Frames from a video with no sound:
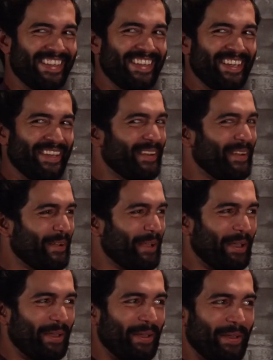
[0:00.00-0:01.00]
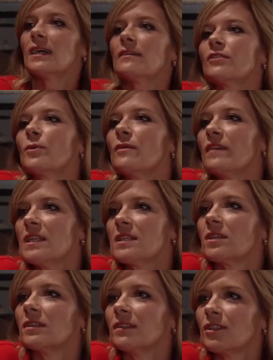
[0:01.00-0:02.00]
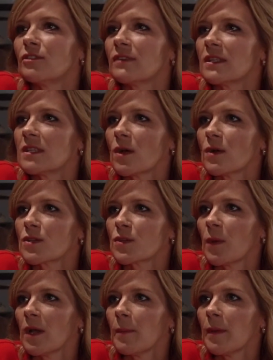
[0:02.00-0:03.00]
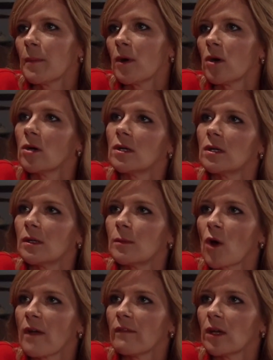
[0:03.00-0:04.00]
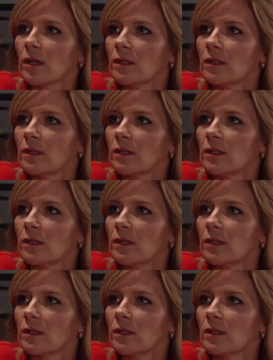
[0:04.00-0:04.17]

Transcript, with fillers: So, after we've eaten, do you fancy going somewhere a bit more private?